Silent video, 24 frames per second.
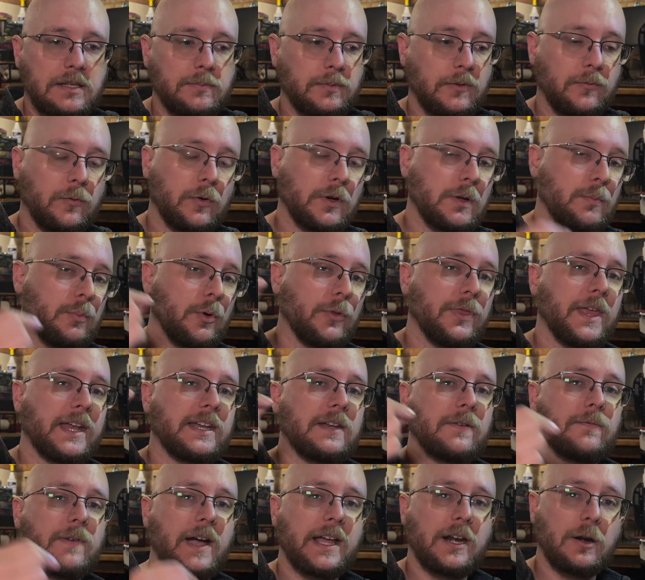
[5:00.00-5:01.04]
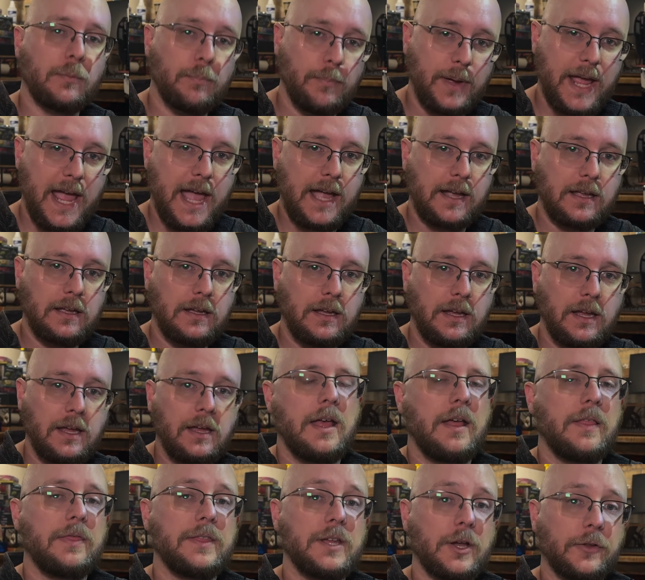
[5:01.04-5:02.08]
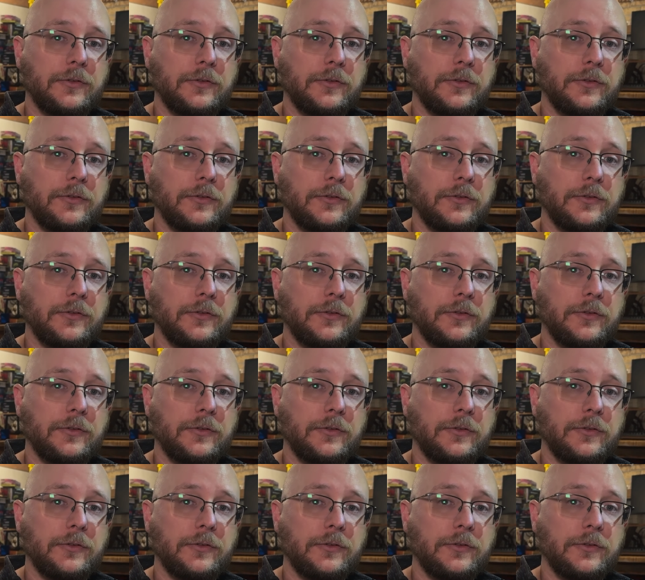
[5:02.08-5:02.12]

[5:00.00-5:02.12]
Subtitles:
before you put that divider back. The